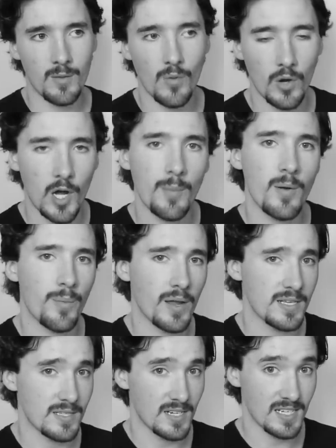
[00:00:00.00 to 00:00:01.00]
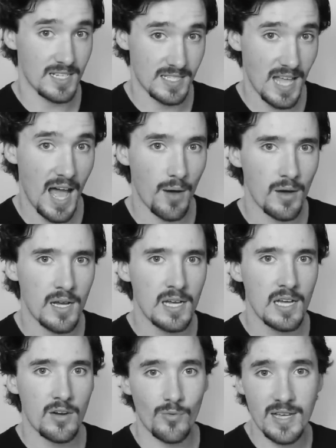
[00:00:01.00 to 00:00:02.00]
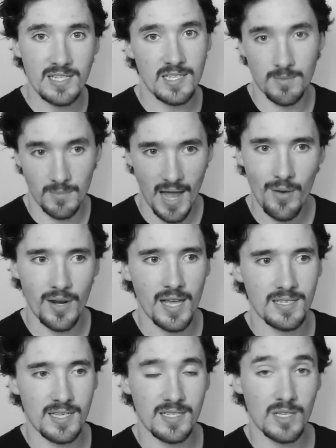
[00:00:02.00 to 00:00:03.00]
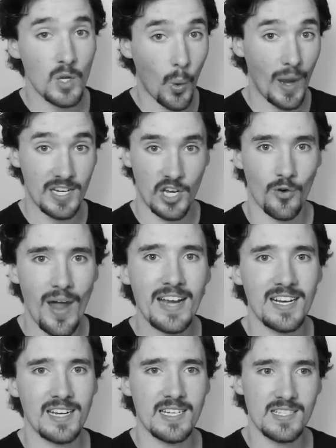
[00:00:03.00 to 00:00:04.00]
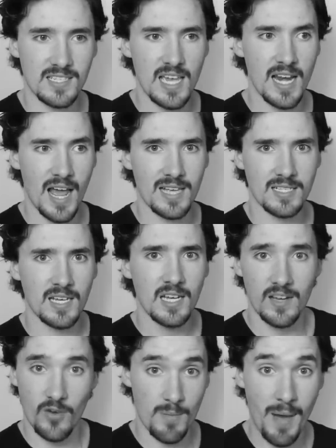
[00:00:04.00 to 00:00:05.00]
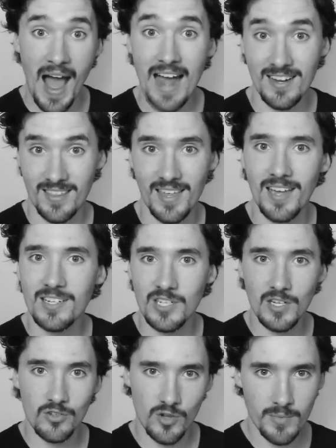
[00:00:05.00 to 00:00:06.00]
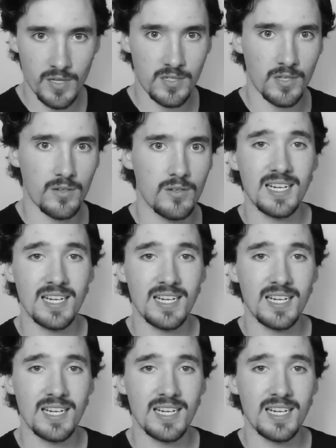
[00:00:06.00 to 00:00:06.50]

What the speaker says: a lot more commonplace than it is now. Racism nowadays is quite correctly seen as a very bad thing to contribute to.